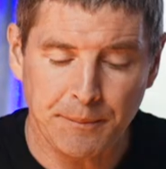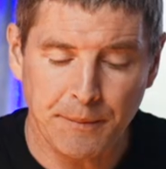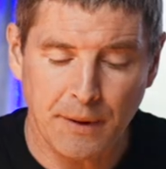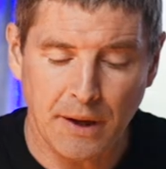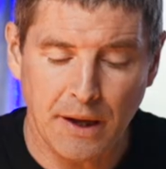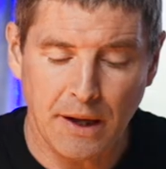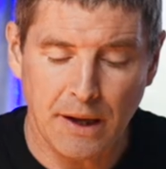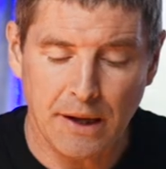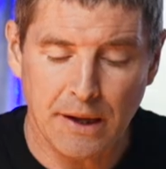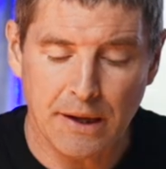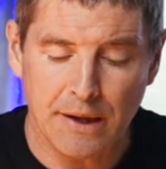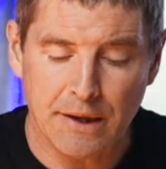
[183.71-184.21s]

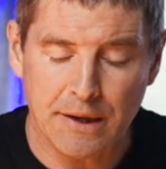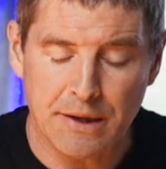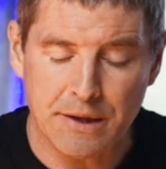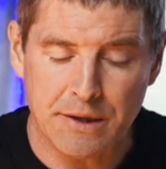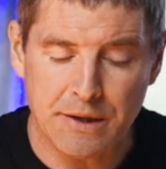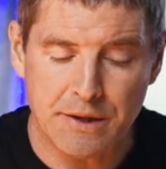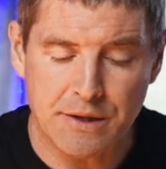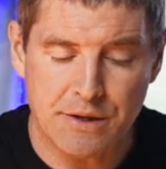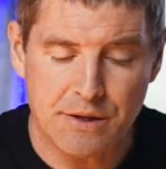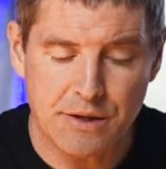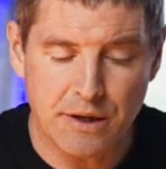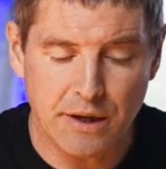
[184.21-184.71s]

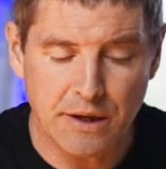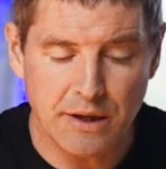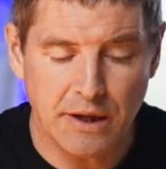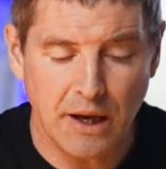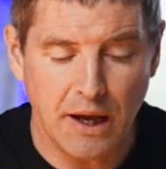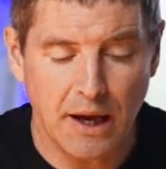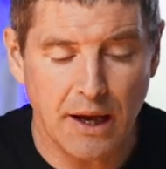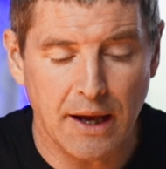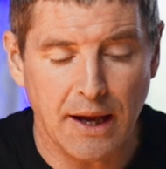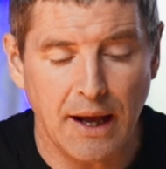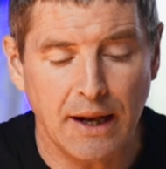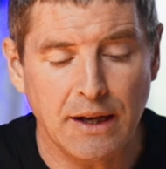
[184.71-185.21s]
And
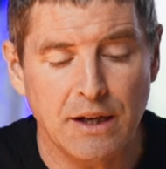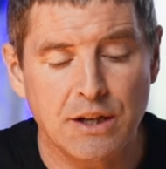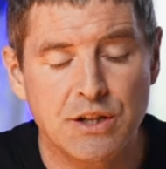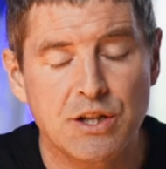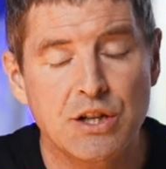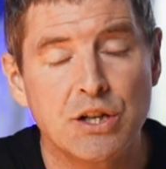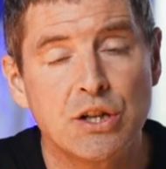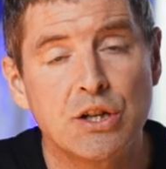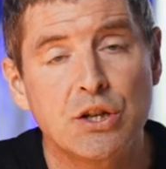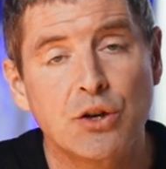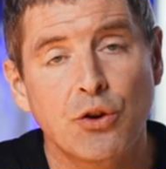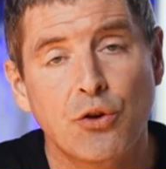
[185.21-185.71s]
yeah,
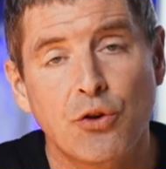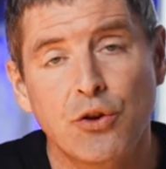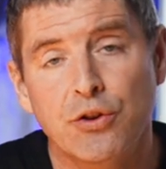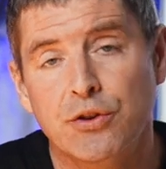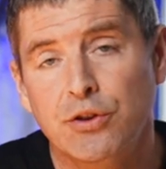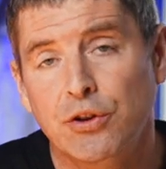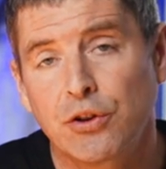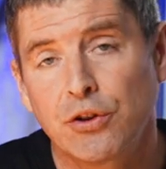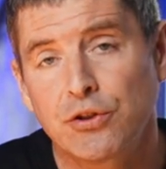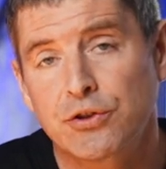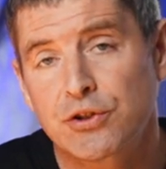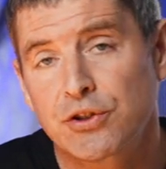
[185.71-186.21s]

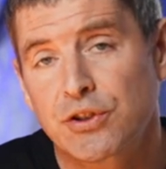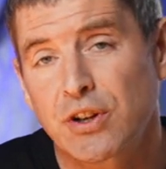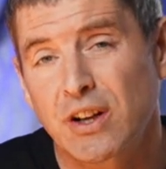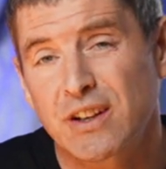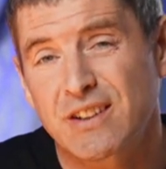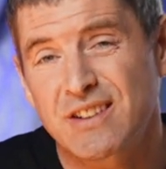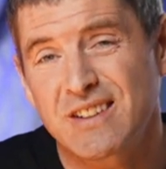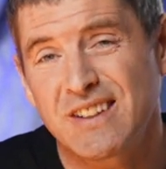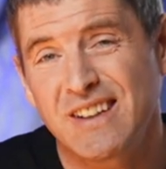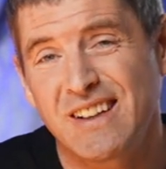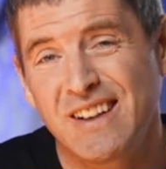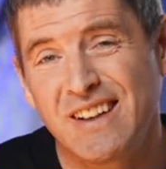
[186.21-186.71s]

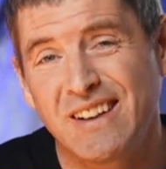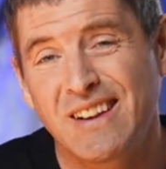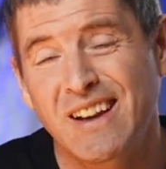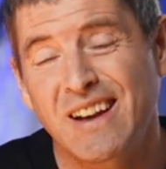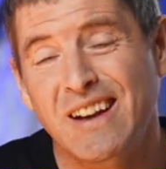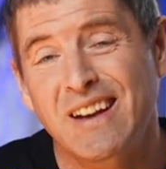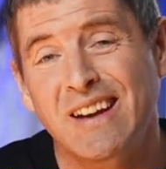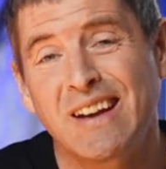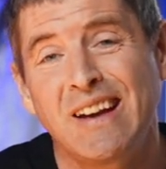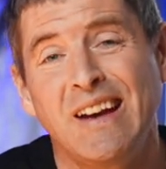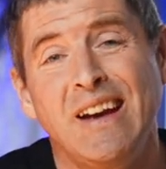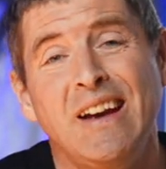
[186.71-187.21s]
ledhorticulture.de,
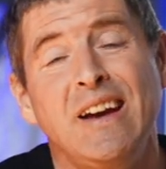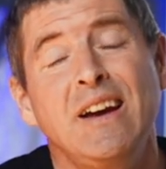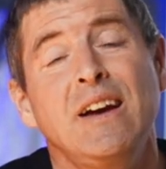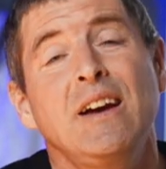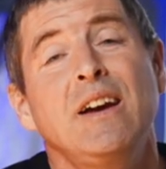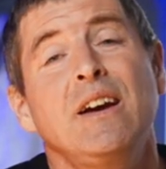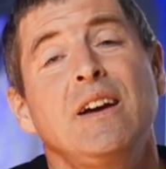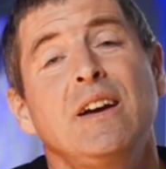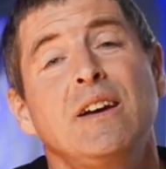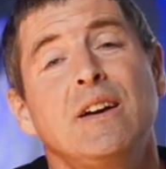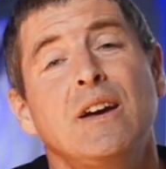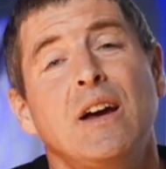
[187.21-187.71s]
they
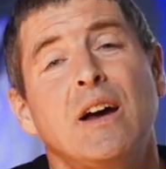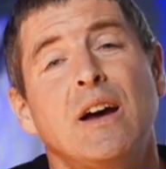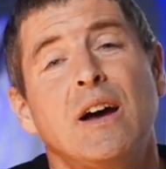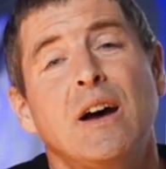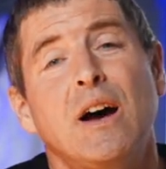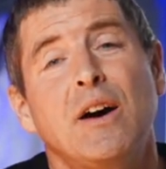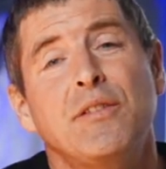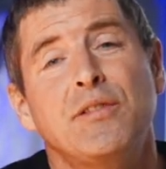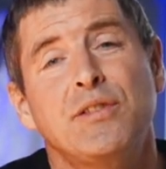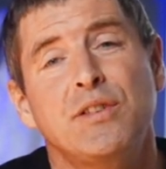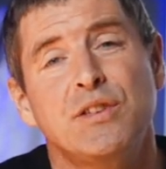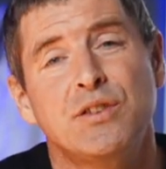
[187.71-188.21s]

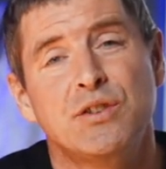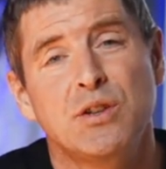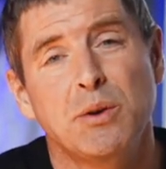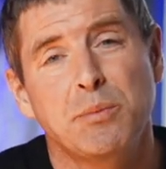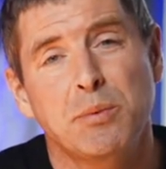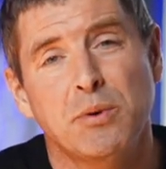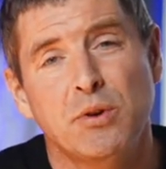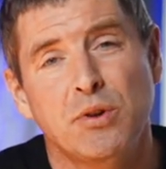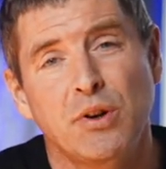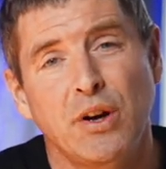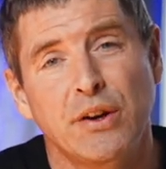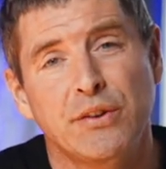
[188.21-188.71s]
obviously ship
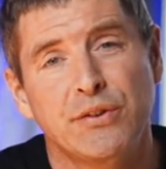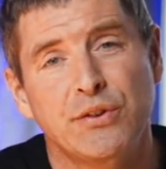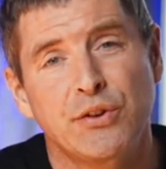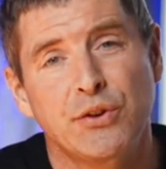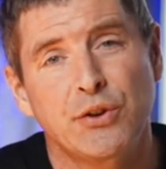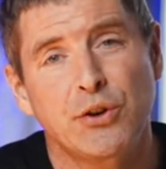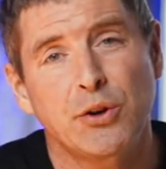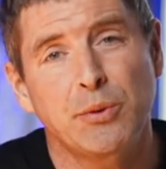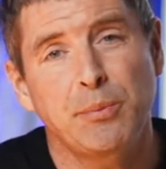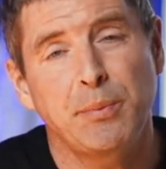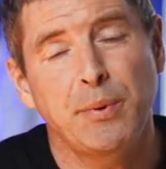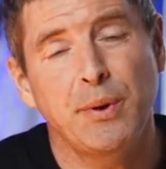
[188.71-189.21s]
across
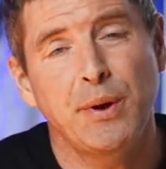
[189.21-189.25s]
Europe.